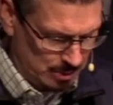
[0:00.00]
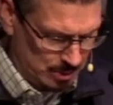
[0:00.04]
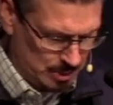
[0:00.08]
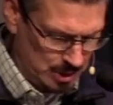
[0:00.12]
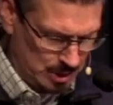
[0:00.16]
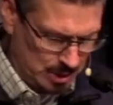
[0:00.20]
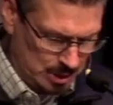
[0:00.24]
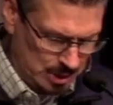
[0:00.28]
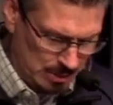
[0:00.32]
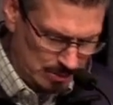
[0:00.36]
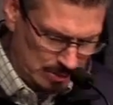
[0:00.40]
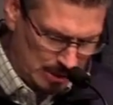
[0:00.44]

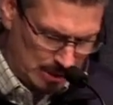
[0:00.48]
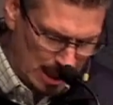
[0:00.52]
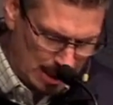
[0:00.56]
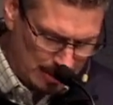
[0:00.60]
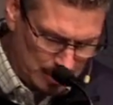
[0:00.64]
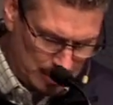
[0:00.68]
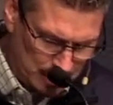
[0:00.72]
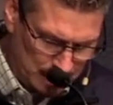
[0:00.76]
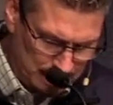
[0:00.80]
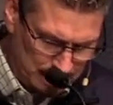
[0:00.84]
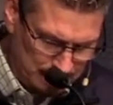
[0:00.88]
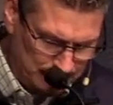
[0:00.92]
numbers in your
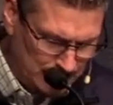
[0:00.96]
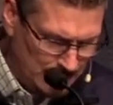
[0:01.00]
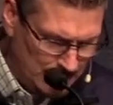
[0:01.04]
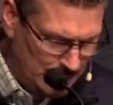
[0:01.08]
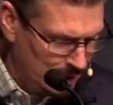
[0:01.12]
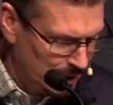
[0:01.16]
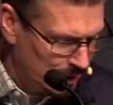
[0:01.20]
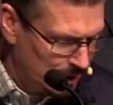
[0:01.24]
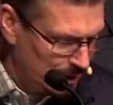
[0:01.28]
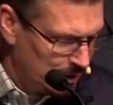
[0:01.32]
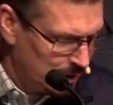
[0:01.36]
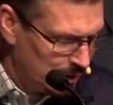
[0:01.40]
Bible.
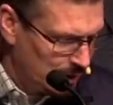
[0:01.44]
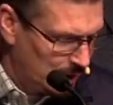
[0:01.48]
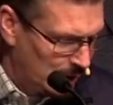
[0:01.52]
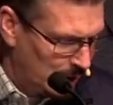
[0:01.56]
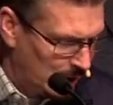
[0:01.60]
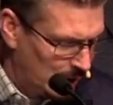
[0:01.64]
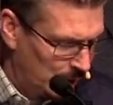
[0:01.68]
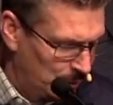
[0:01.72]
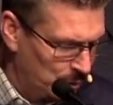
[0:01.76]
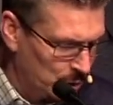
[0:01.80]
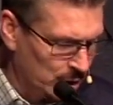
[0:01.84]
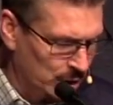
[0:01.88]

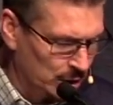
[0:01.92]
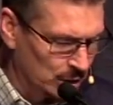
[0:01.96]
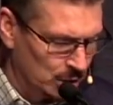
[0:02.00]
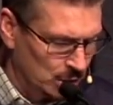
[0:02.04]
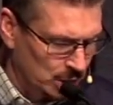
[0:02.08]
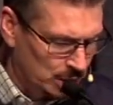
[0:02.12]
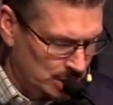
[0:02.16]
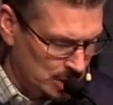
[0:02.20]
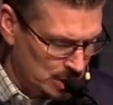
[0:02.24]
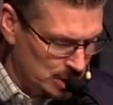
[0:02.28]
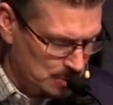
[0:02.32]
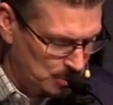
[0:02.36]
And we're going
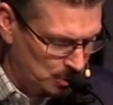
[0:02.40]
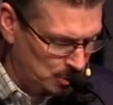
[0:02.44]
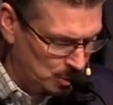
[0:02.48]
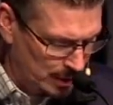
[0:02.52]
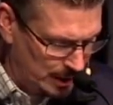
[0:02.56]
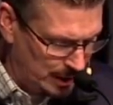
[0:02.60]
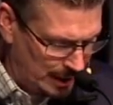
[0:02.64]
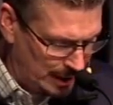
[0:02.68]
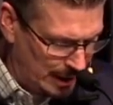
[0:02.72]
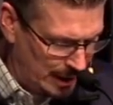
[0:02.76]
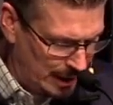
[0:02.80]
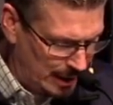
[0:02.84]
to look this
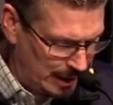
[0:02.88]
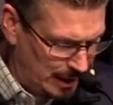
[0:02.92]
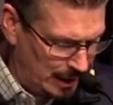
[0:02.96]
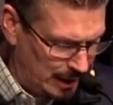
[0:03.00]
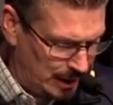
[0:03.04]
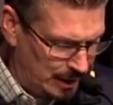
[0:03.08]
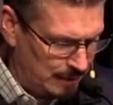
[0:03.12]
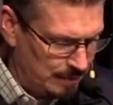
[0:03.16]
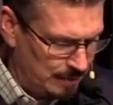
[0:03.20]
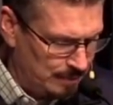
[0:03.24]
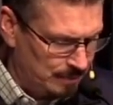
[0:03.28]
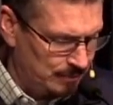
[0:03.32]
morning at
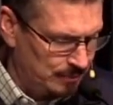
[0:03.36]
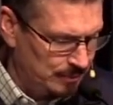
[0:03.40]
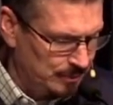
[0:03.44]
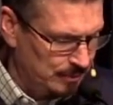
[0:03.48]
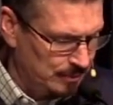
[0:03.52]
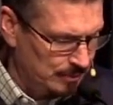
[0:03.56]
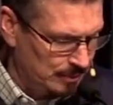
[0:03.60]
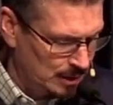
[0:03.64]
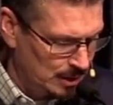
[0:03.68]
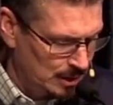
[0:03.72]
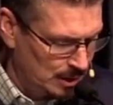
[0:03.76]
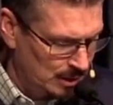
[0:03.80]
a
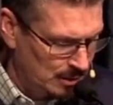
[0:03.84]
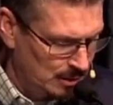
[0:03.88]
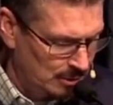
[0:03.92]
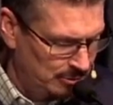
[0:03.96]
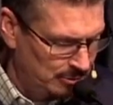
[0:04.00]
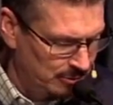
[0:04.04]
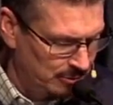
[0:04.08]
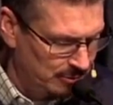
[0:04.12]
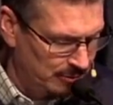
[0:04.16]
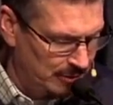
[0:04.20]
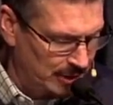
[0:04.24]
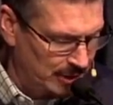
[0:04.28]

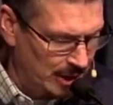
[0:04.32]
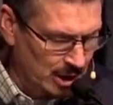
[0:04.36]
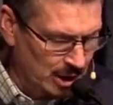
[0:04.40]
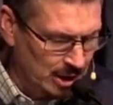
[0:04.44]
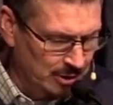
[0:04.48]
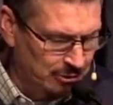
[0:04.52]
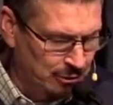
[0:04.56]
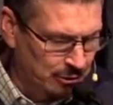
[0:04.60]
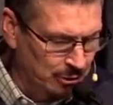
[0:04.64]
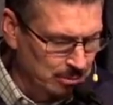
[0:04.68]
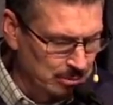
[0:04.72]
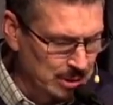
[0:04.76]

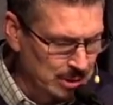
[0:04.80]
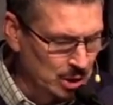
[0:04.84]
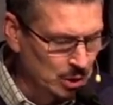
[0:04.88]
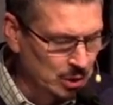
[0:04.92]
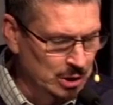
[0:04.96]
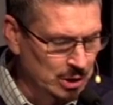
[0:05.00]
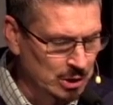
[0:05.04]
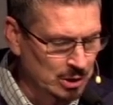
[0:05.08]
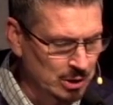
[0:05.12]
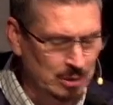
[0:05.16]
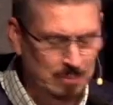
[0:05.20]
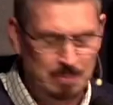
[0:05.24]
very
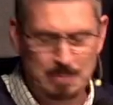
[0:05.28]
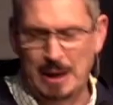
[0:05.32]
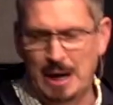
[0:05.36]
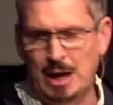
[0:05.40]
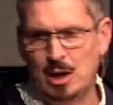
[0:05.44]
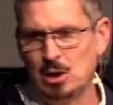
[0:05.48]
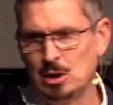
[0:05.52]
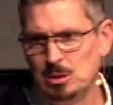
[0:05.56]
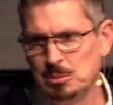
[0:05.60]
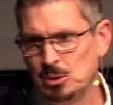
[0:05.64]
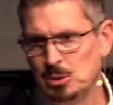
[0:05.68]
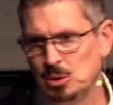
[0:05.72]
familiar
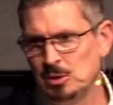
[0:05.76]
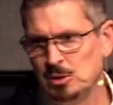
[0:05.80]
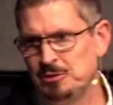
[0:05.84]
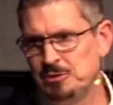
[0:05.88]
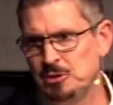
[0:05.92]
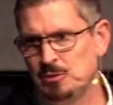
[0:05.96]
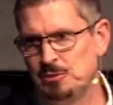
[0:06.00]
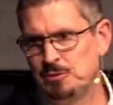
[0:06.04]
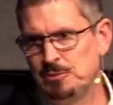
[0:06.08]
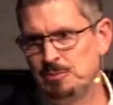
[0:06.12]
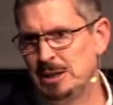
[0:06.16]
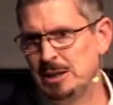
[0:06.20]

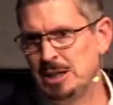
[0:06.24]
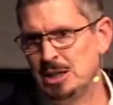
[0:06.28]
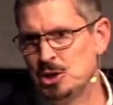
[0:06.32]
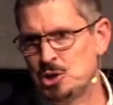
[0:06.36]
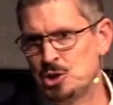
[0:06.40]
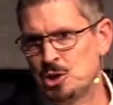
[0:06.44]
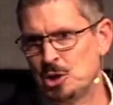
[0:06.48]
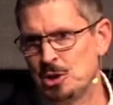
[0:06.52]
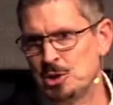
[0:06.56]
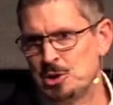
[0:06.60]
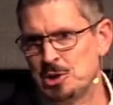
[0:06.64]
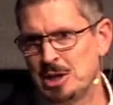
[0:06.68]
parable. If you've
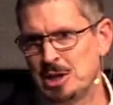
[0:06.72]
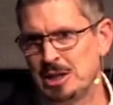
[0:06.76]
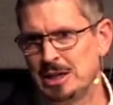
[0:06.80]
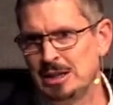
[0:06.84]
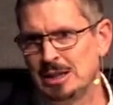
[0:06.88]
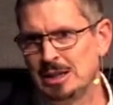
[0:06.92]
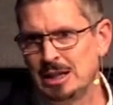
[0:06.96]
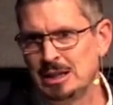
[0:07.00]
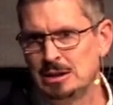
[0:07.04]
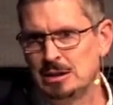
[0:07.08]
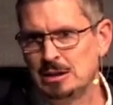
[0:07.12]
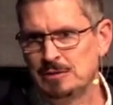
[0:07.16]
been in church
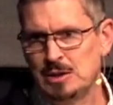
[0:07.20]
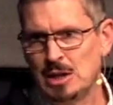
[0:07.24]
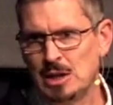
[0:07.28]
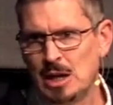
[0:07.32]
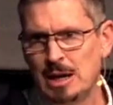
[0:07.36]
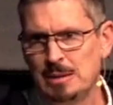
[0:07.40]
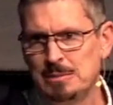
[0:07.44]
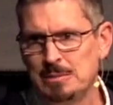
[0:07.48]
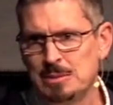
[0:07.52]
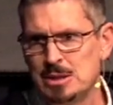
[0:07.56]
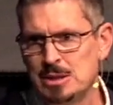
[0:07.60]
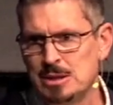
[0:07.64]
any length of
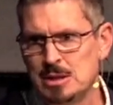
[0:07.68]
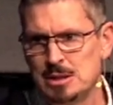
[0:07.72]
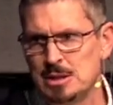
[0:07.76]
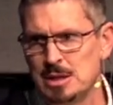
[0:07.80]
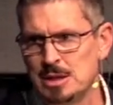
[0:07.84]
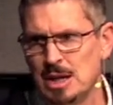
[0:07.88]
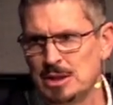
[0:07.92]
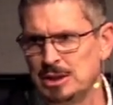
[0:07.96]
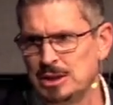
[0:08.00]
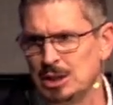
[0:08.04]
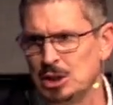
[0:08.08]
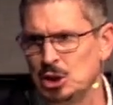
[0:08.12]
time, this
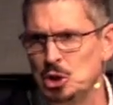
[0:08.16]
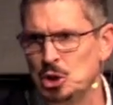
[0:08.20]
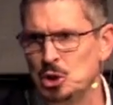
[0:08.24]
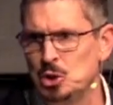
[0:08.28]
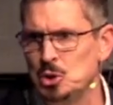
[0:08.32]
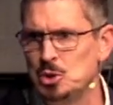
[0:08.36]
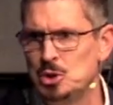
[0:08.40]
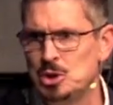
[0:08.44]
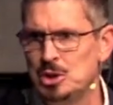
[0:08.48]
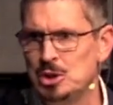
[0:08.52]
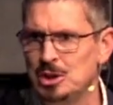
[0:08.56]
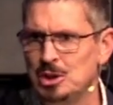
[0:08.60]
is
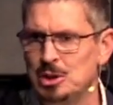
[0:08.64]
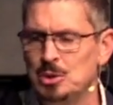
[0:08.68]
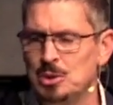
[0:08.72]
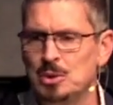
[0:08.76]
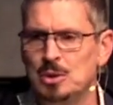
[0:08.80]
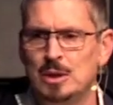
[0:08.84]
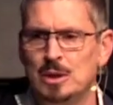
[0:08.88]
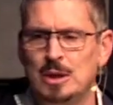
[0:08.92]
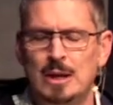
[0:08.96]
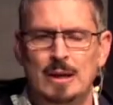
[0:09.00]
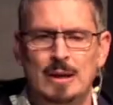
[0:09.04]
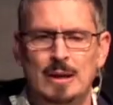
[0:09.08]
nothing new to
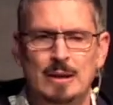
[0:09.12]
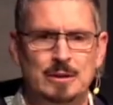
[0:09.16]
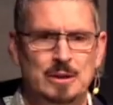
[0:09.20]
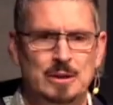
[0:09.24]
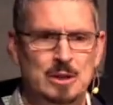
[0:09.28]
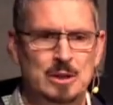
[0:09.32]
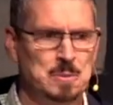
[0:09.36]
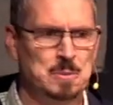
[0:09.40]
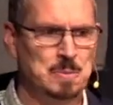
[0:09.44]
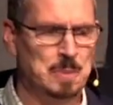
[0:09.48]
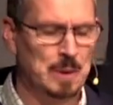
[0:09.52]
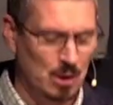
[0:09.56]
you.
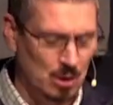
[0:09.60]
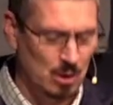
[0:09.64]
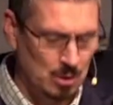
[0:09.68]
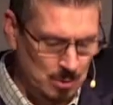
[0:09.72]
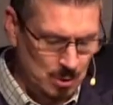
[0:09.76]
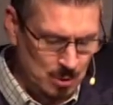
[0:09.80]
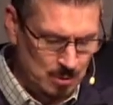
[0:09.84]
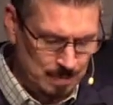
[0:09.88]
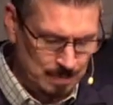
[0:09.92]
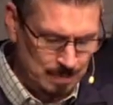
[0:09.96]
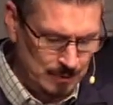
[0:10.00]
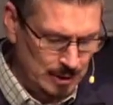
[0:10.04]
This
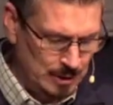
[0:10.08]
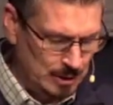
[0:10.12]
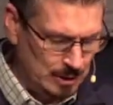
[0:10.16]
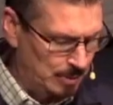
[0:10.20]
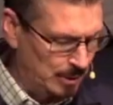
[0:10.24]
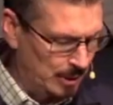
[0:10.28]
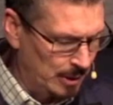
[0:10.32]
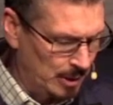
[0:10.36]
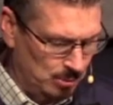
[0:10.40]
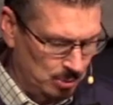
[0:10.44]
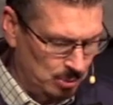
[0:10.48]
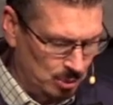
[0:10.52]
parable,
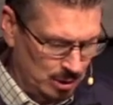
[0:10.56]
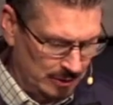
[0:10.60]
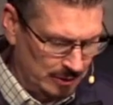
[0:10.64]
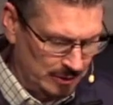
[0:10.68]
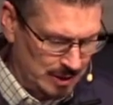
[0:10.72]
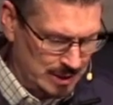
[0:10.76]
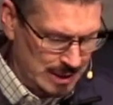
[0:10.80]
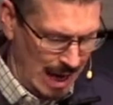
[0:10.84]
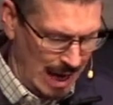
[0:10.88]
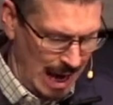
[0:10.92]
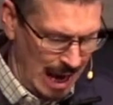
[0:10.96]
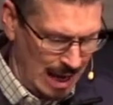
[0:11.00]
the
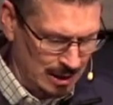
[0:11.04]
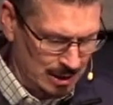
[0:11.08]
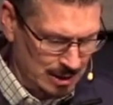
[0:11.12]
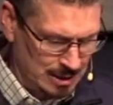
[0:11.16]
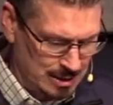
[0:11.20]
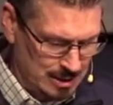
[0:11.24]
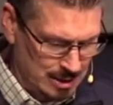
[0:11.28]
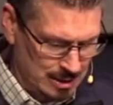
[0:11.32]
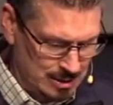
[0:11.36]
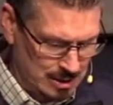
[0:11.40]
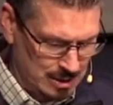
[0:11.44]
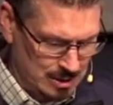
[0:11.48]
parable of the
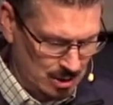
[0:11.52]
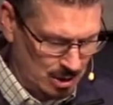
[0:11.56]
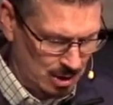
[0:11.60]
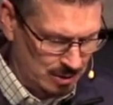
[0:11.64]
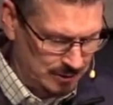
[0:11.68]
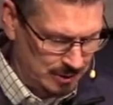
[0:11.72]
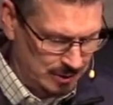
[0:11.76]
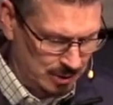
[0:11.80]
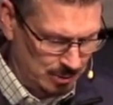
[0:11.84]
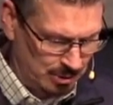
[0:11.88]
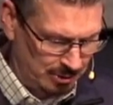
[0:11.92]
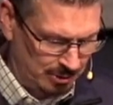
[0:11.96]
talents, as
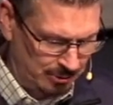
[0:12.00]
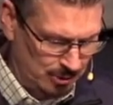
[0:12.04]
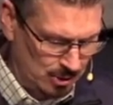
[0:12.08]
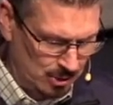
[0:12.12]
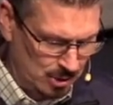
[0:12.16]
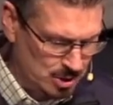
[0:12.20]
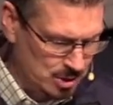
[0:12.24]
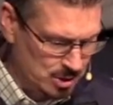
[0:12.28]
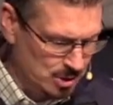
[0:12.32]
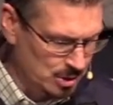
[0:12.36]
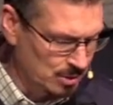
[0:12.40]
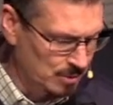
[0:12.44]
it's often
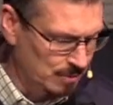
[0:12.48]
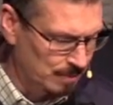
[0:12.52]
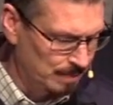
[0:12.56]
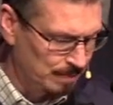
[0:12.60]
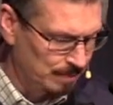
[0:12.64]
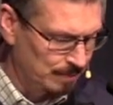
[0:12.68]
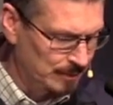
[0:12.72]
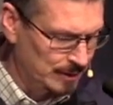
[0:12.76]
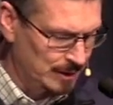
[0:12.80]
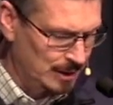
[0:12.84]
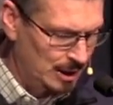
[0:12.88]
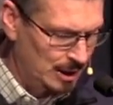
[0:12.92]
referred to.